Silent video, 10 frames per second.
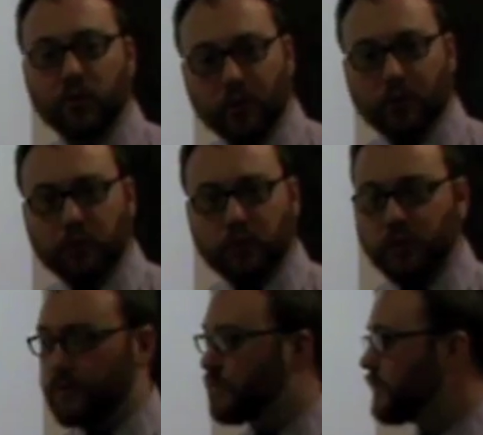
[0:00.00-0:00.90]

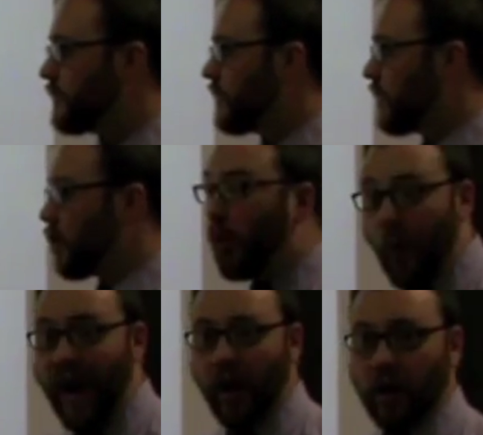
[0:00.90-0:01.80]
Wo.
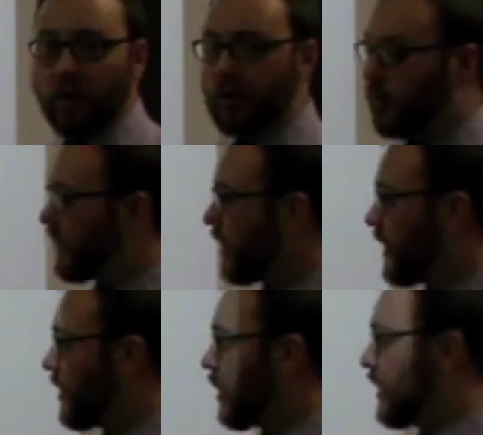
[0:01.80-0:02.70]
Where? We
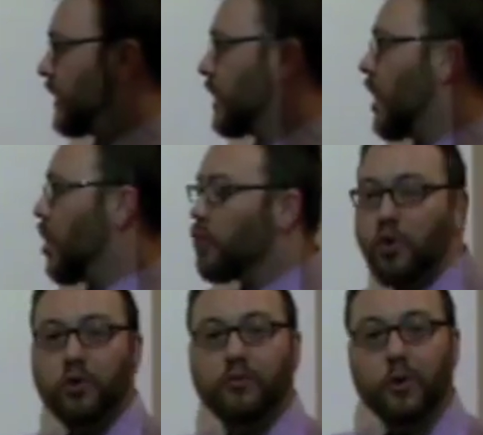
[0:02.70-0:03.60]
learned it earlier.
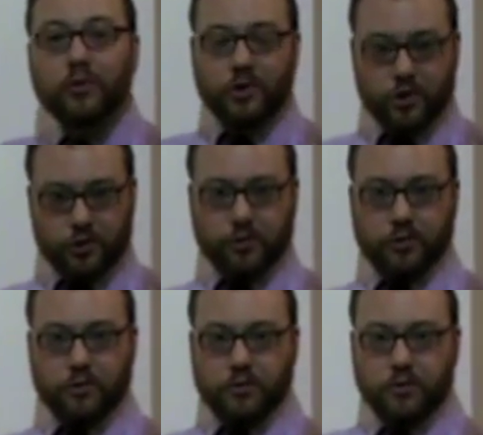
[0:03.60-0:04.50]
Wo wohnst
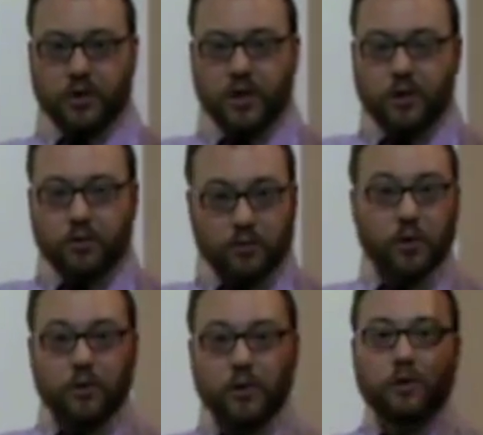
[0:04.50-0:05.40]
du?
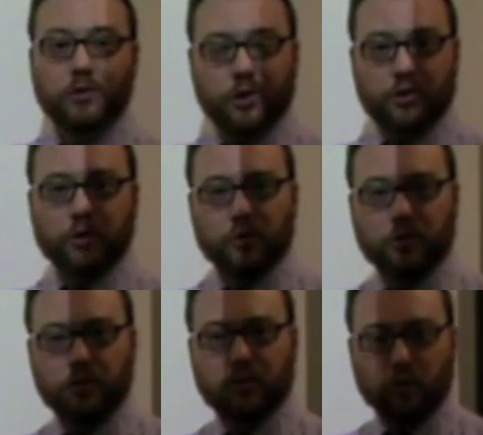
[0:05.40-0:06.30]
Wo wohnst
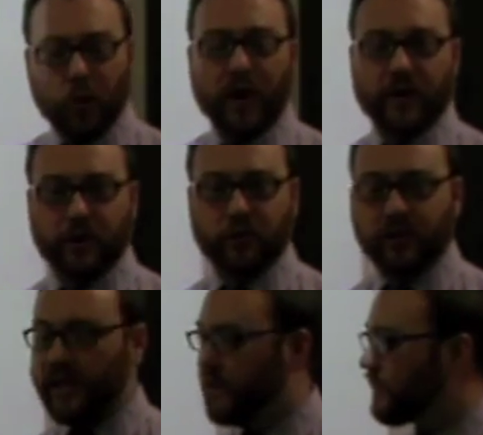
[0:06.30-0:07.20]
du? Where do you
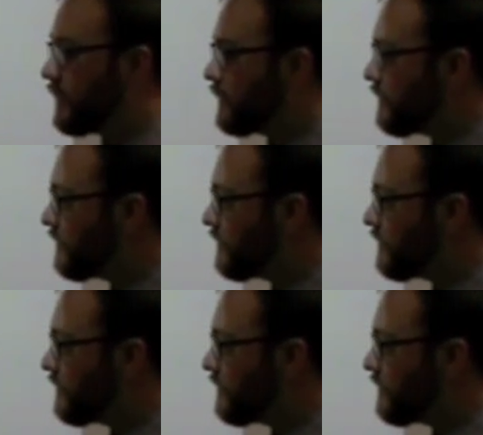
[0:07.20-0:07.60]
live?